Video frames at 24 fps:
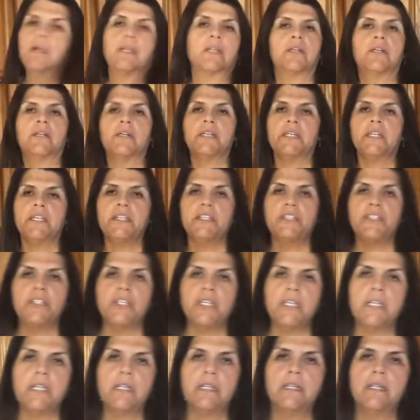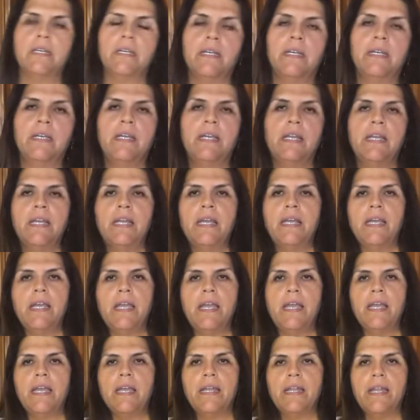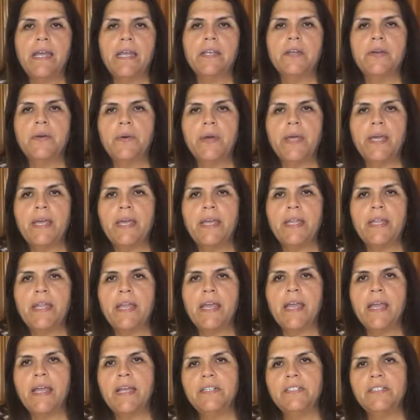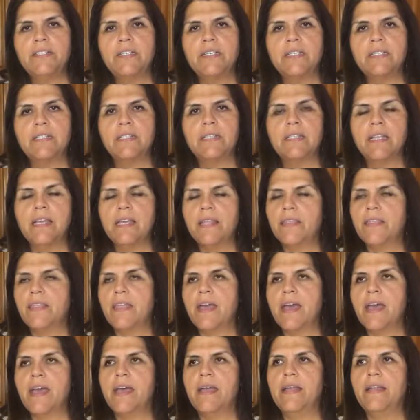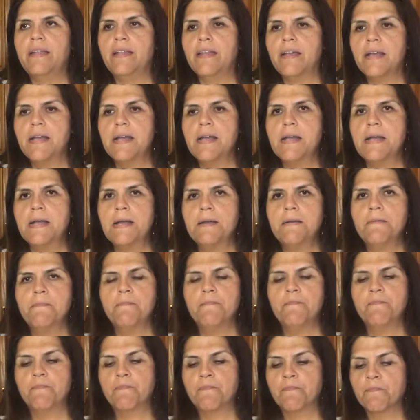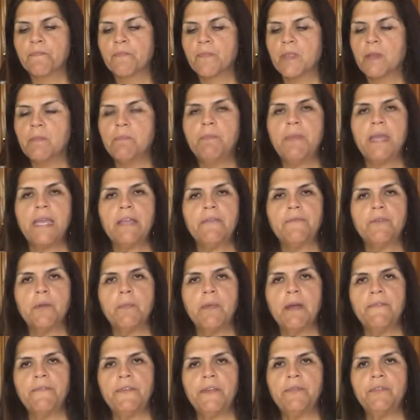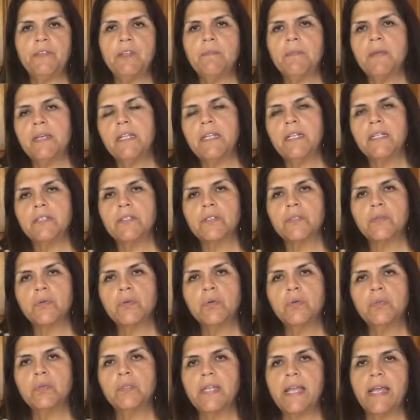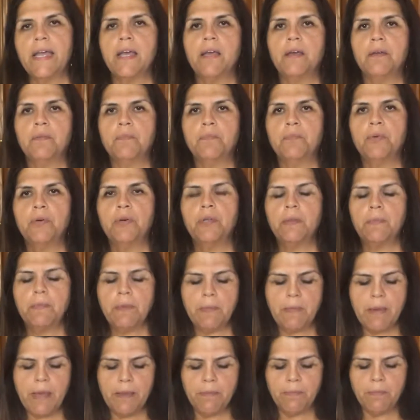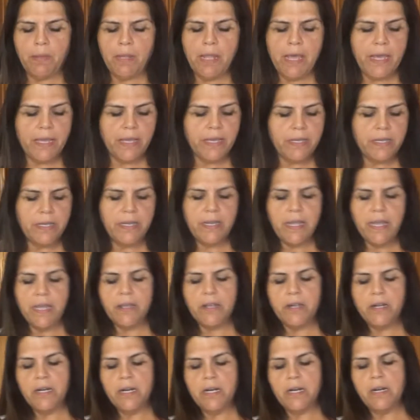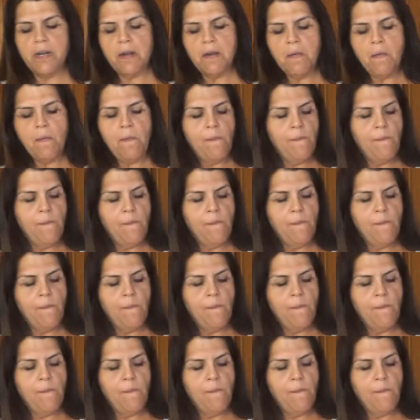on a cookie sheet, and I go ahead and just let that bake for about 15 minutes, cool down, put them in my Black & Decker.